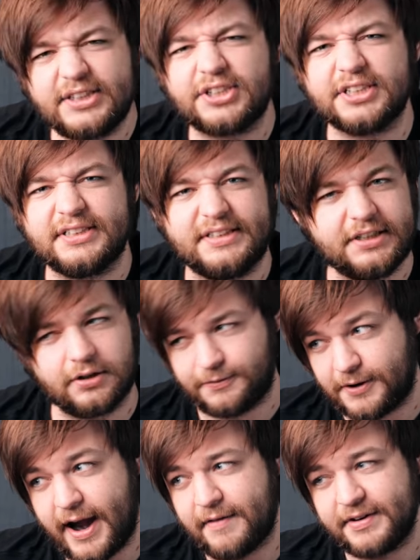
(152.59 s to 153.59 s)
good deal
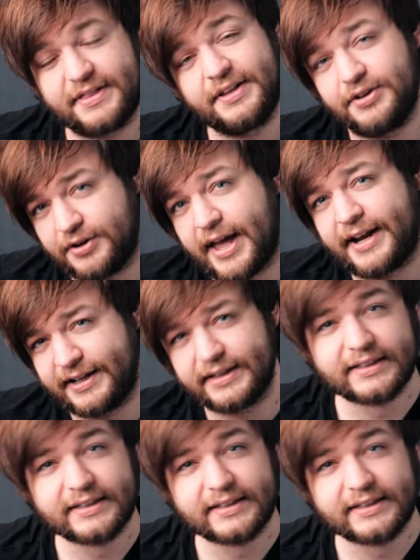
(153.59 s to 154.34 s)
for everything you're getting